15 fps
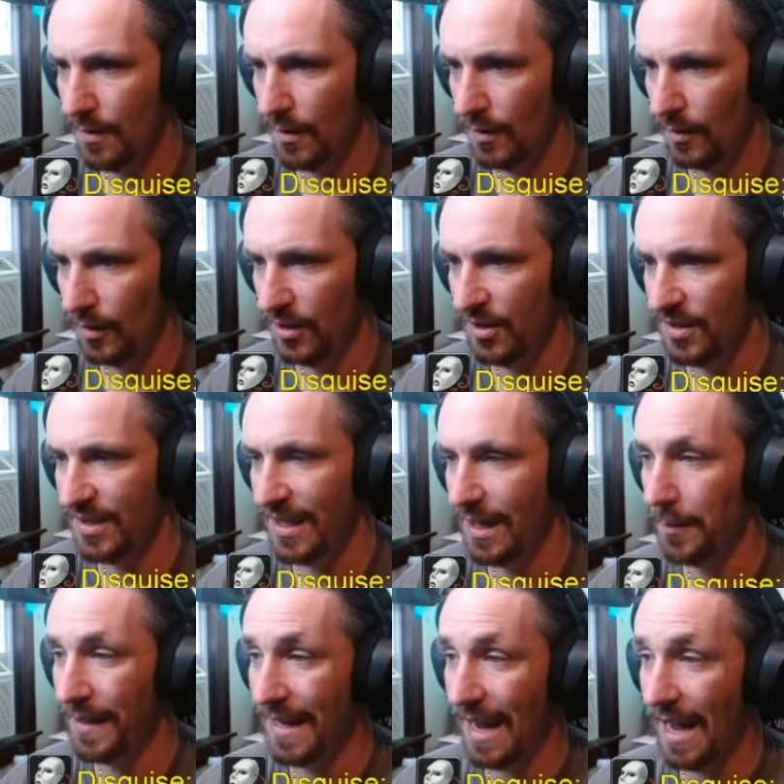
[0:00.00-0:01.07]
Let's just see how
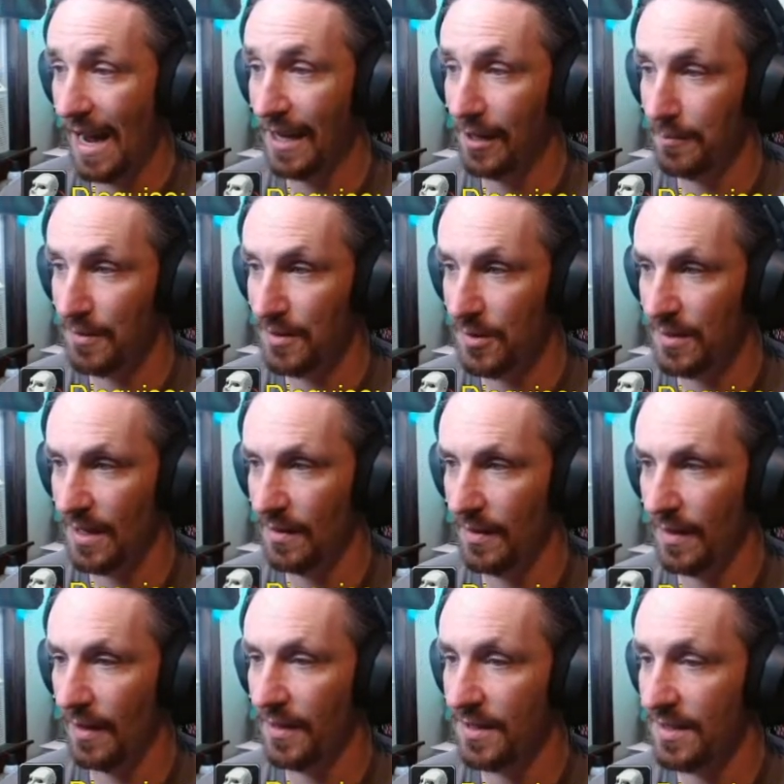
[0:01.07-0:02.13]
many items use it.
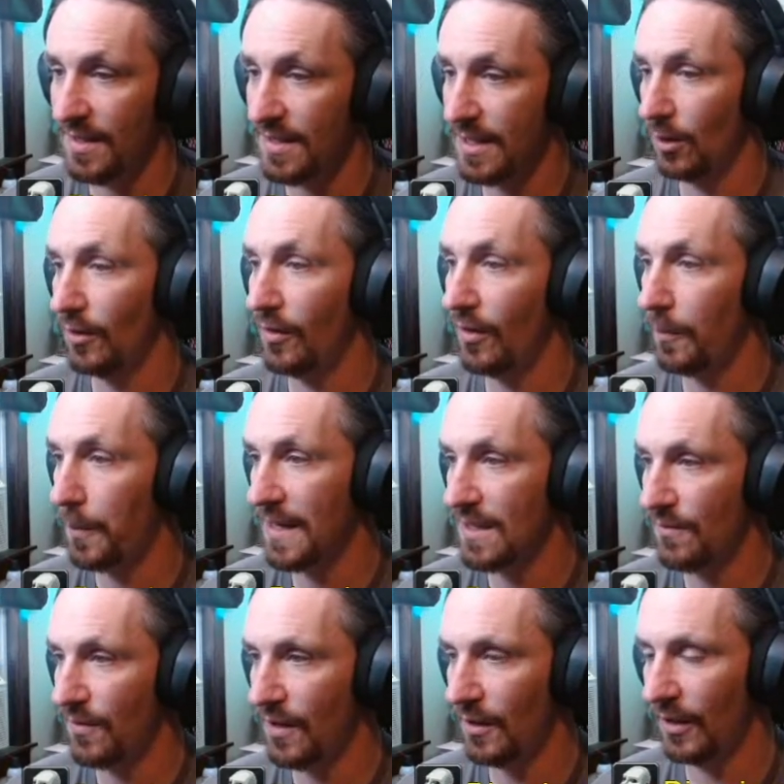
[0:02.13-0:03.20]
Now, this is still in the base
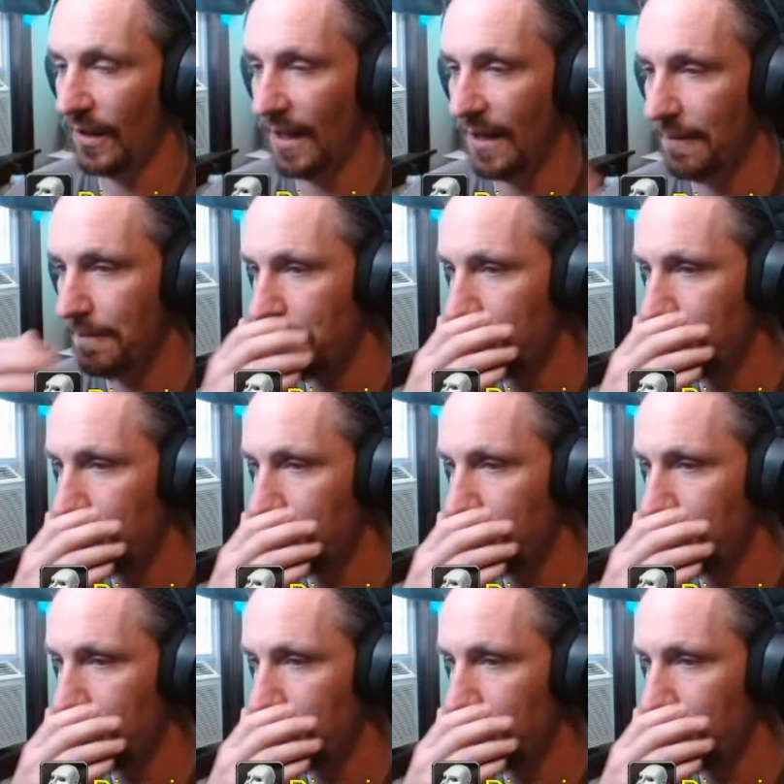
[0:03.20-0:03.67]
vanilla game.